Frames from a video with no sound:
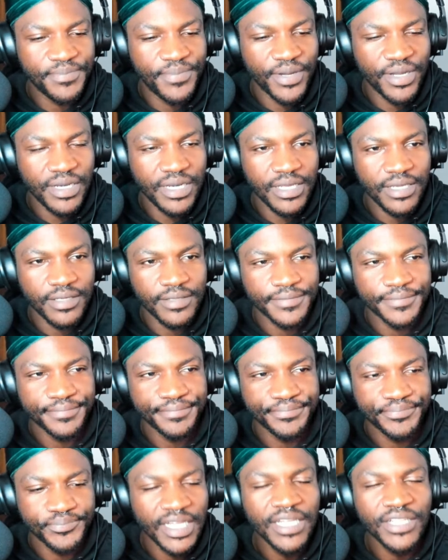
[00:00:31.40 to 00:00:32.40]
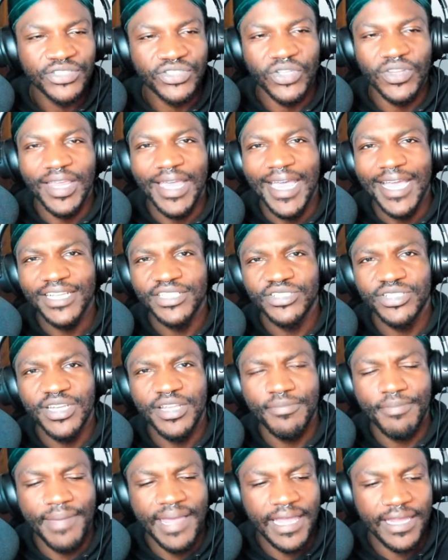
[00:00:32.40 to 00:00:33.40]
Bunny. So they
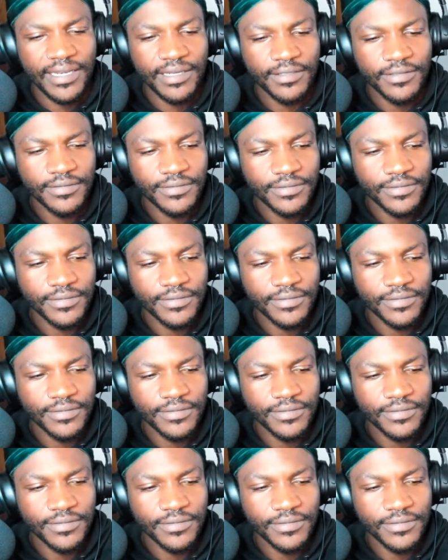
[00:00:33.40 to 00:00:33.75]
actually met.